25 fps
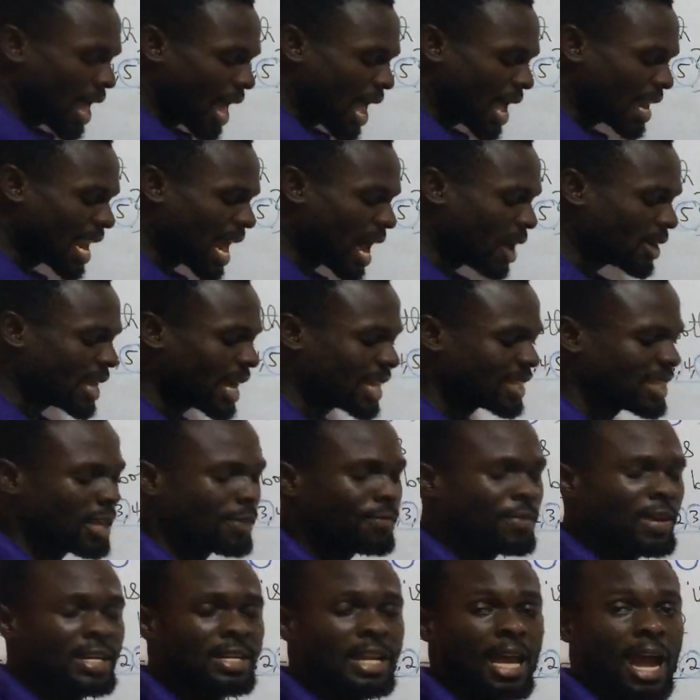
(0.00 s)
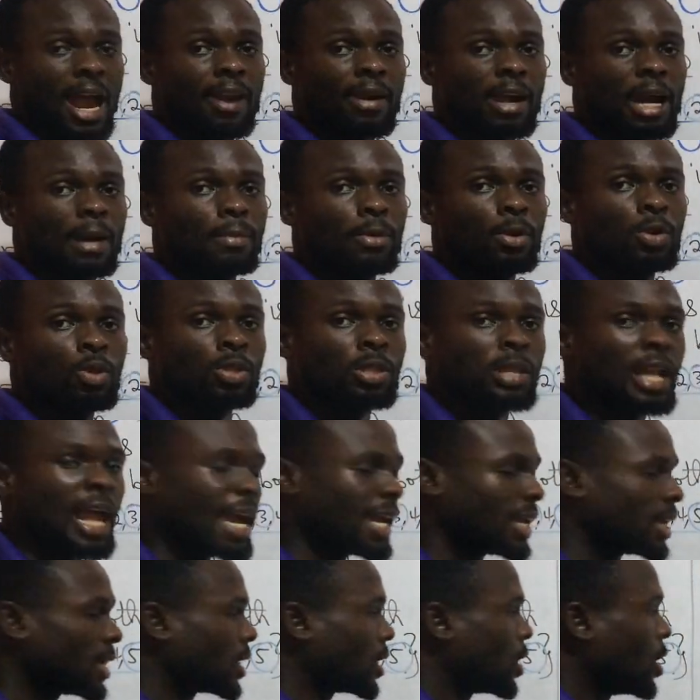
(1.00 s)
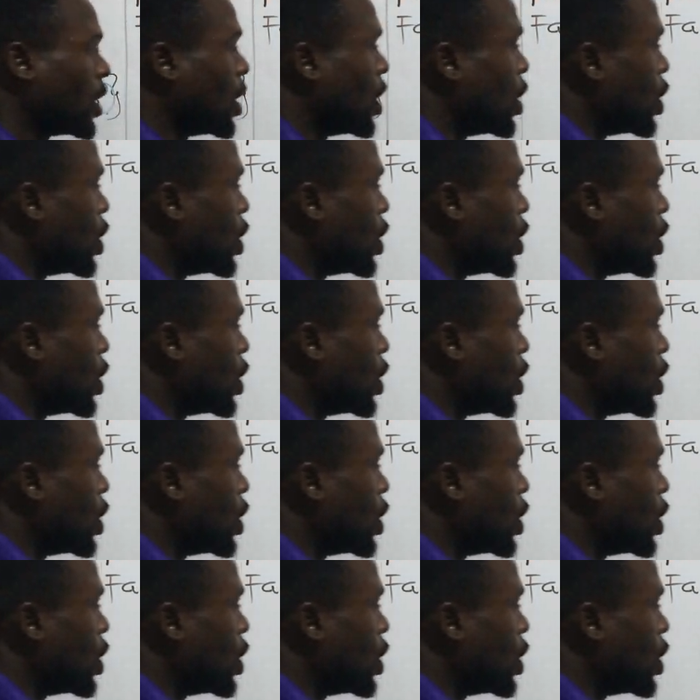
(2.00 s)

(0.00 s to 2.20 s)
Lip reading: And how does the Venn diagram look like?